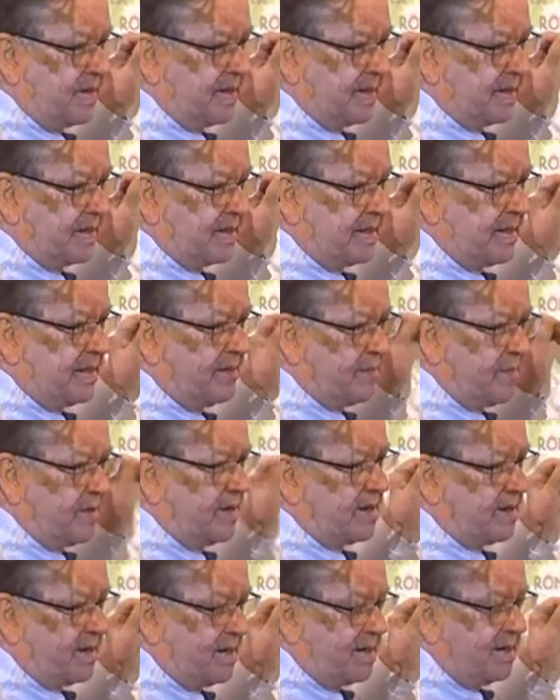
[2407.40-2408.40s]
that they
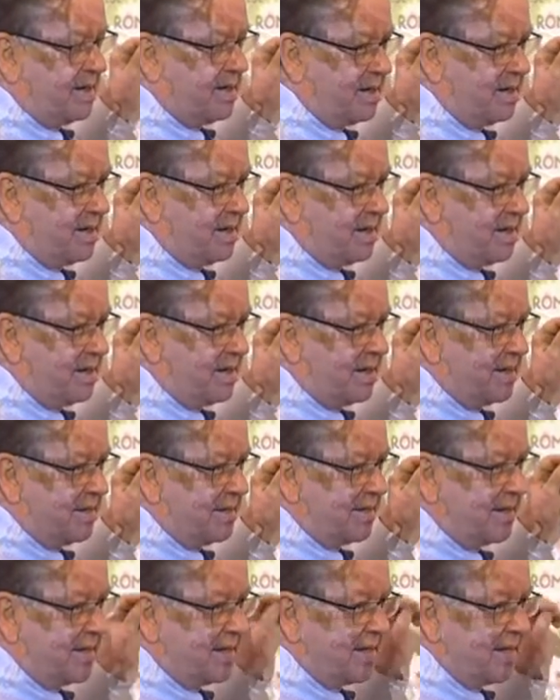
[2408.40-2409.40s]
were
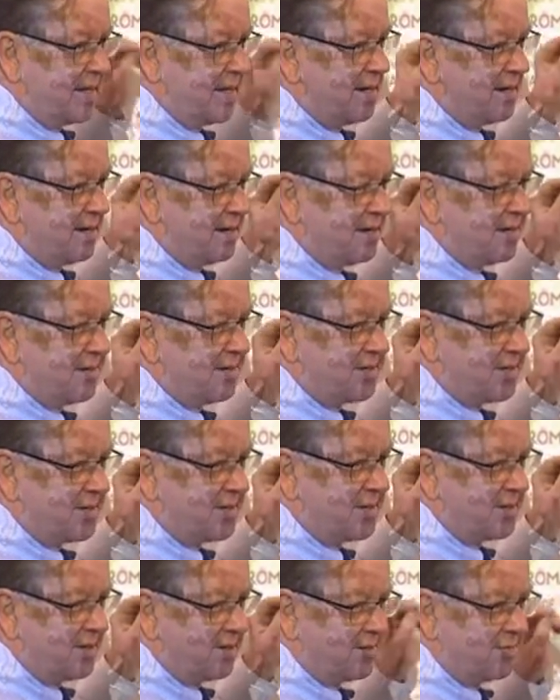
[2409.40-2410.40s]
the
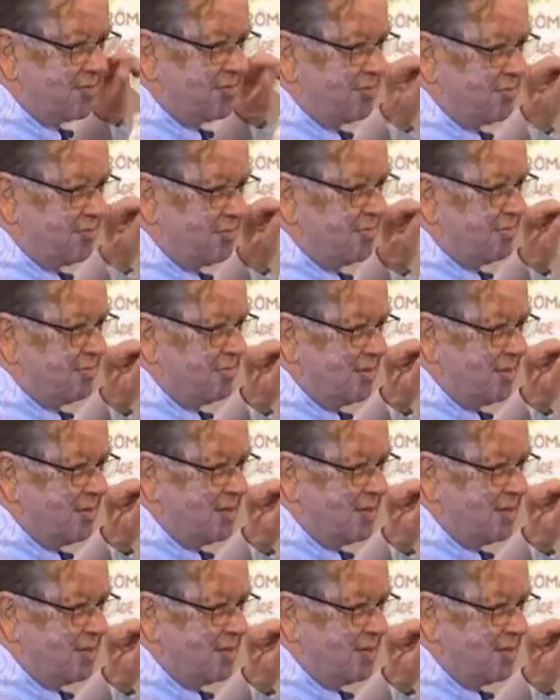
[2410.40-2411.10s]
heirs to